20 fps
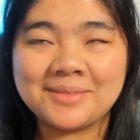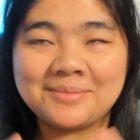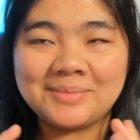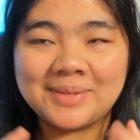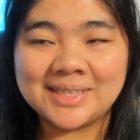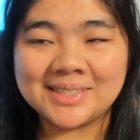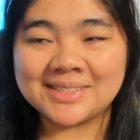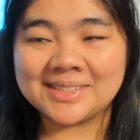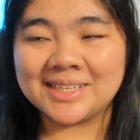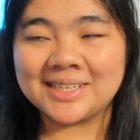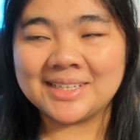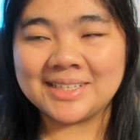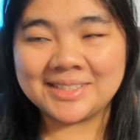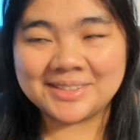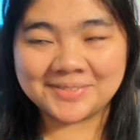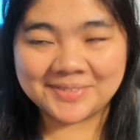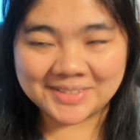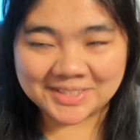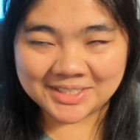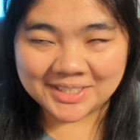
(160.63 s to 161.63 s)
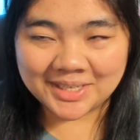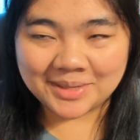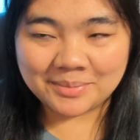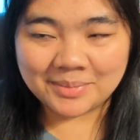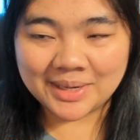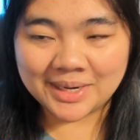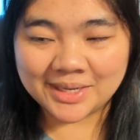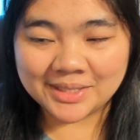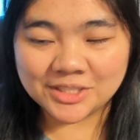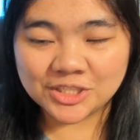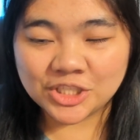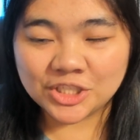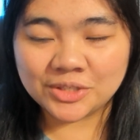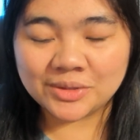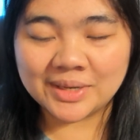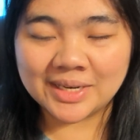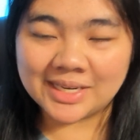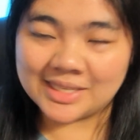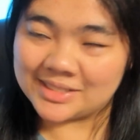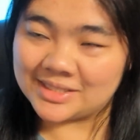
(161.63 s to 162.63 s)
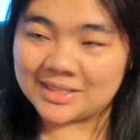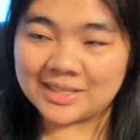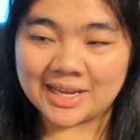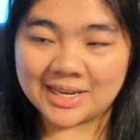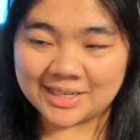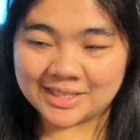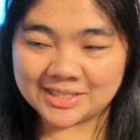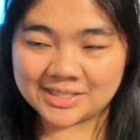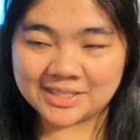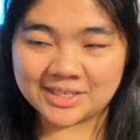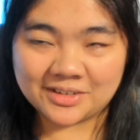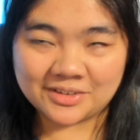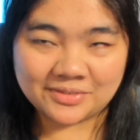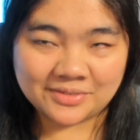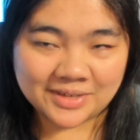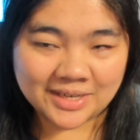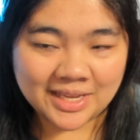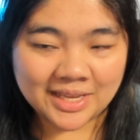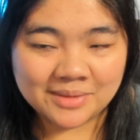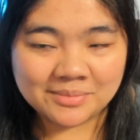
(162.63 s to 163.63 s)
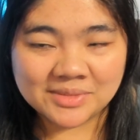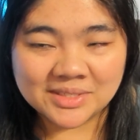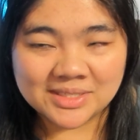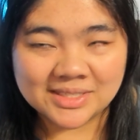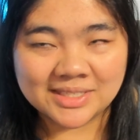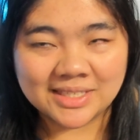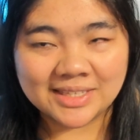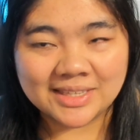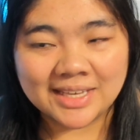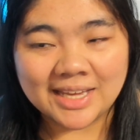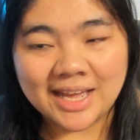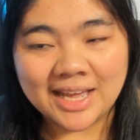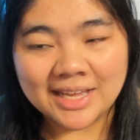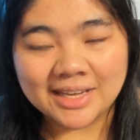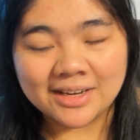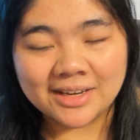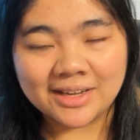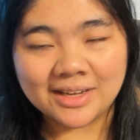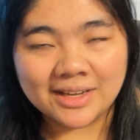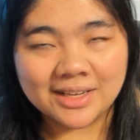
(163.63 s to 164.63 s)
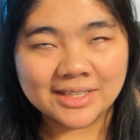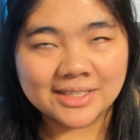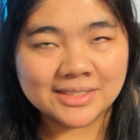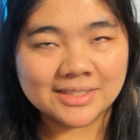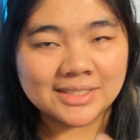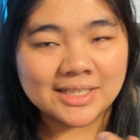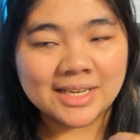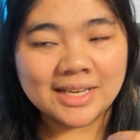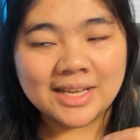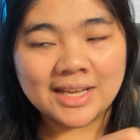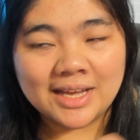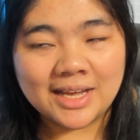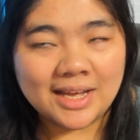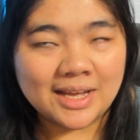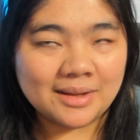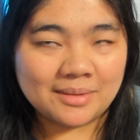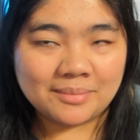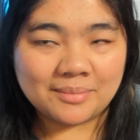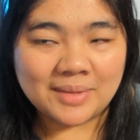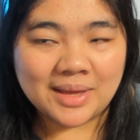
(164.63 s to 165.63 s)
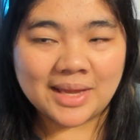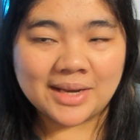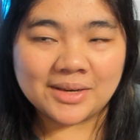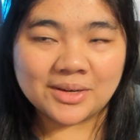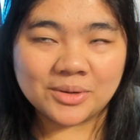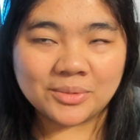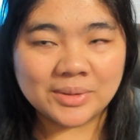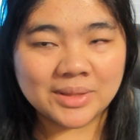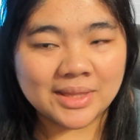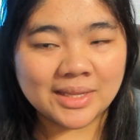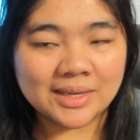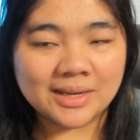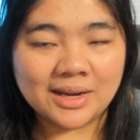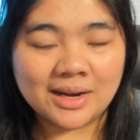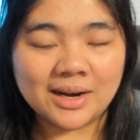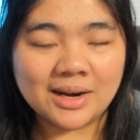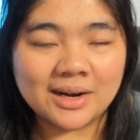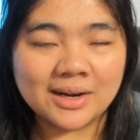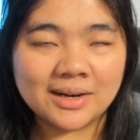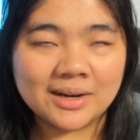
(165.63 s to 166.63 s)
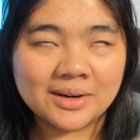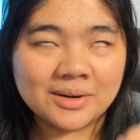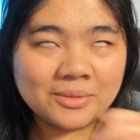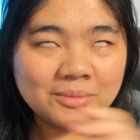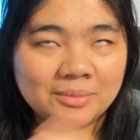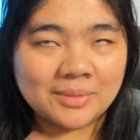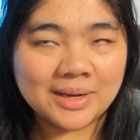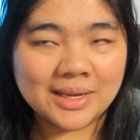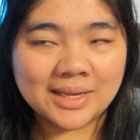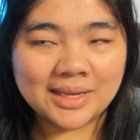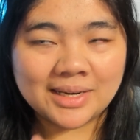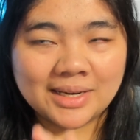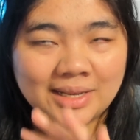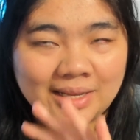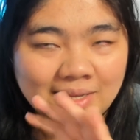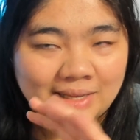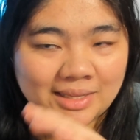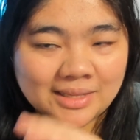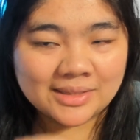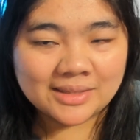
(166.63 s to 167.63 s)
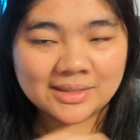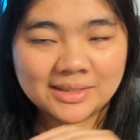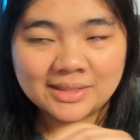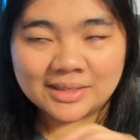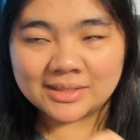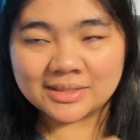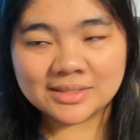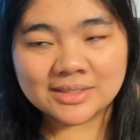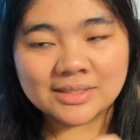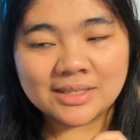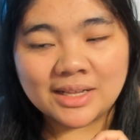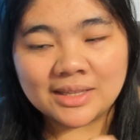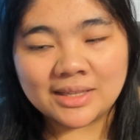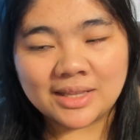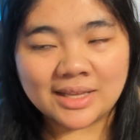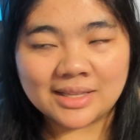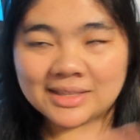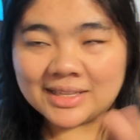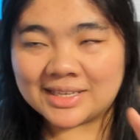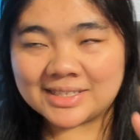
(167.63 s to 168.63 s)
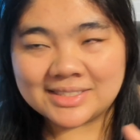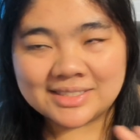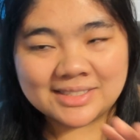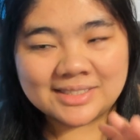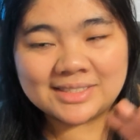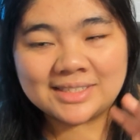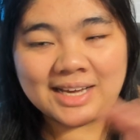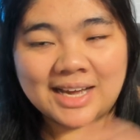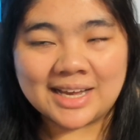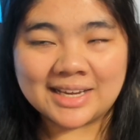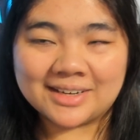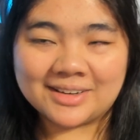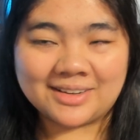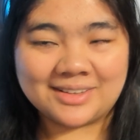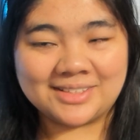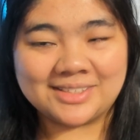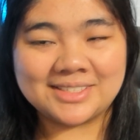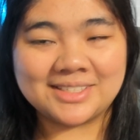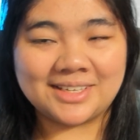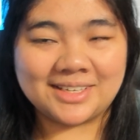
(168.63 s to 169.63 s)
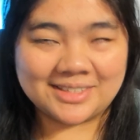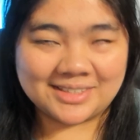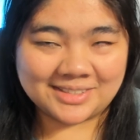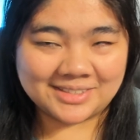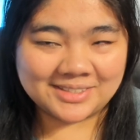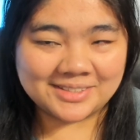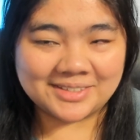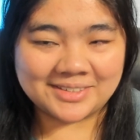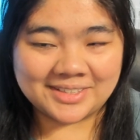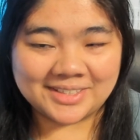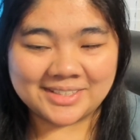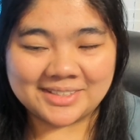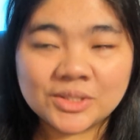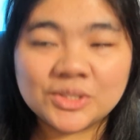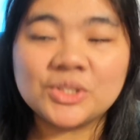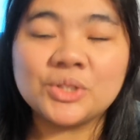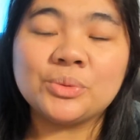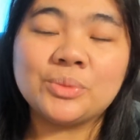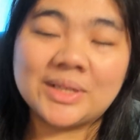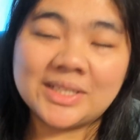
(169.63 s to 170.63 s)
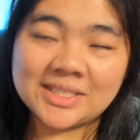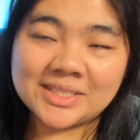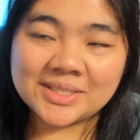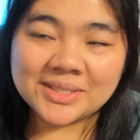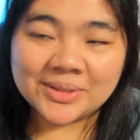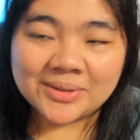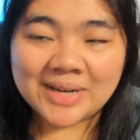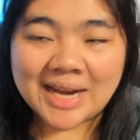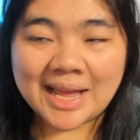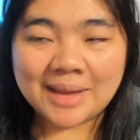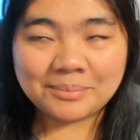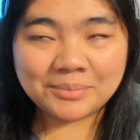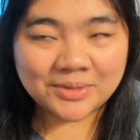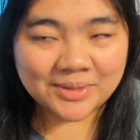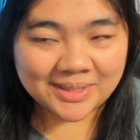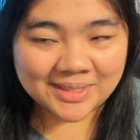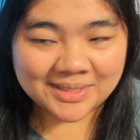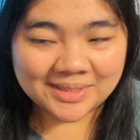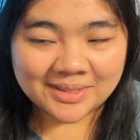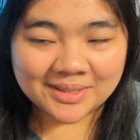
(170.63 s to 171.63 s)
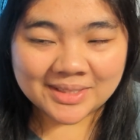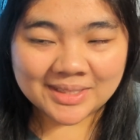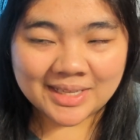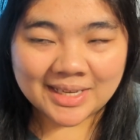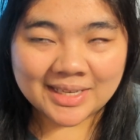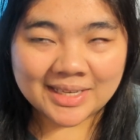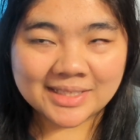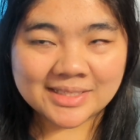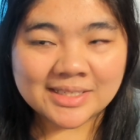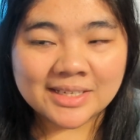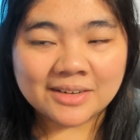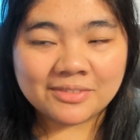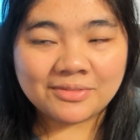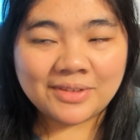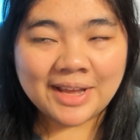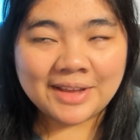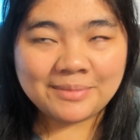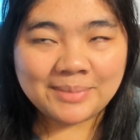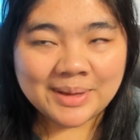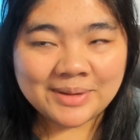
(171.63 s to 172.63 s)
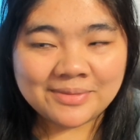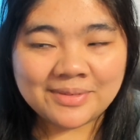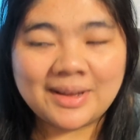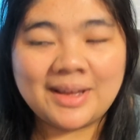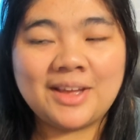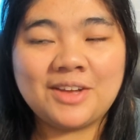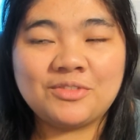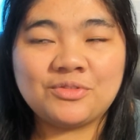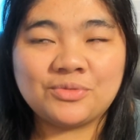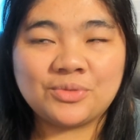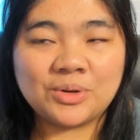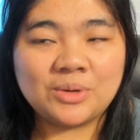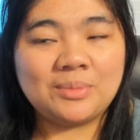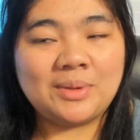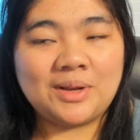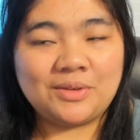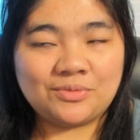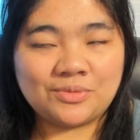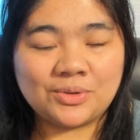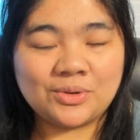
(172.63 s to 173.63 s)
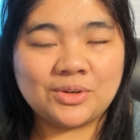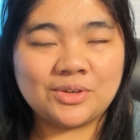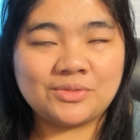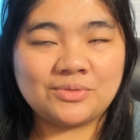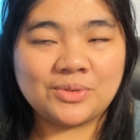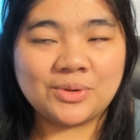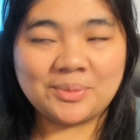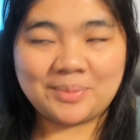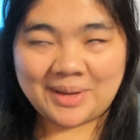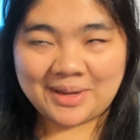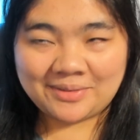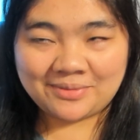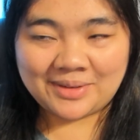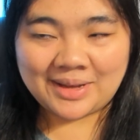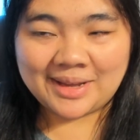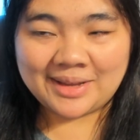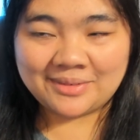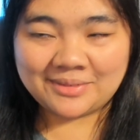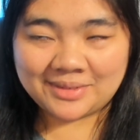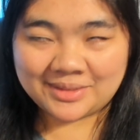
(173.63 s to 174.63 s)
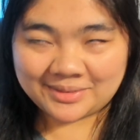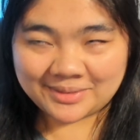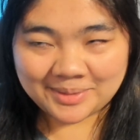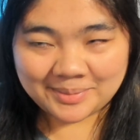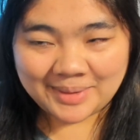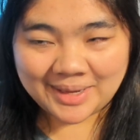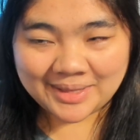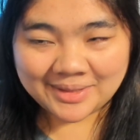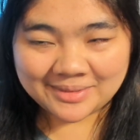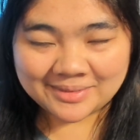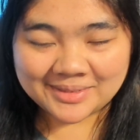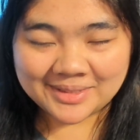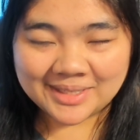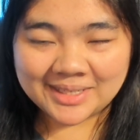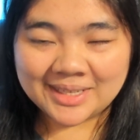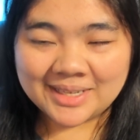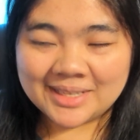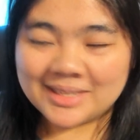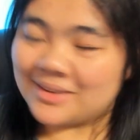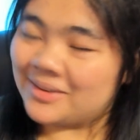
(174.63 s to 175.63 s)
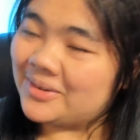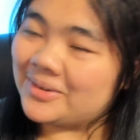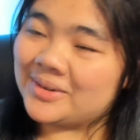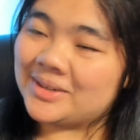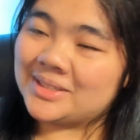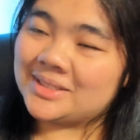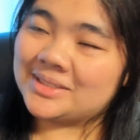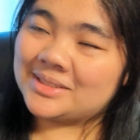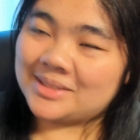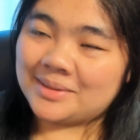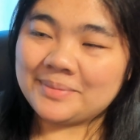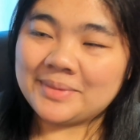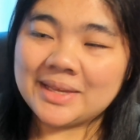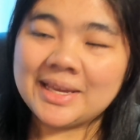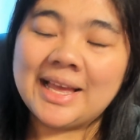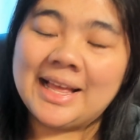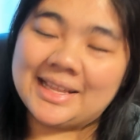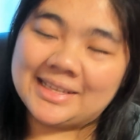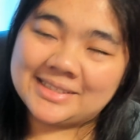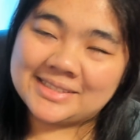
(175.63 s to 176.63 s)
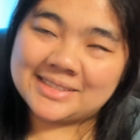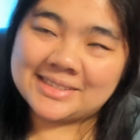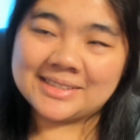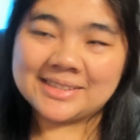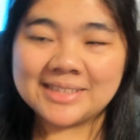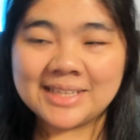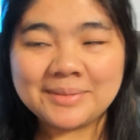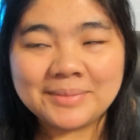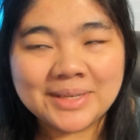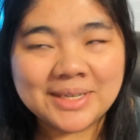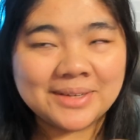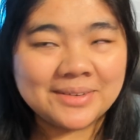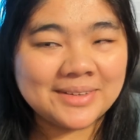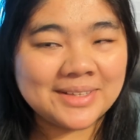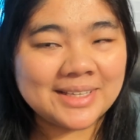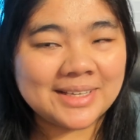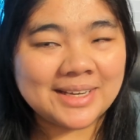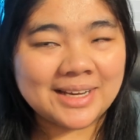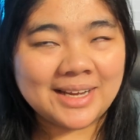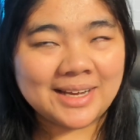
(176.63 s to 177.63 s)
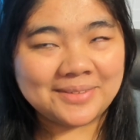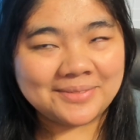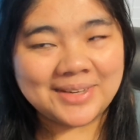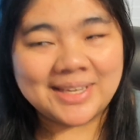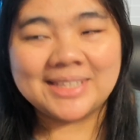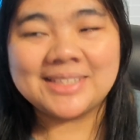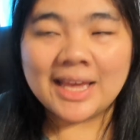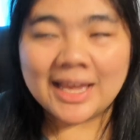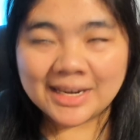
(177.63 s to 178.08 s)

My son is visually impaired too, and it's a lot easier for him to see the icons and know what they are when there's a lot less icons on the screen. So what does your app grid look like? Is it a 5x5, 4x4, 4x5, 3x3, or something else? Let me know in the comments.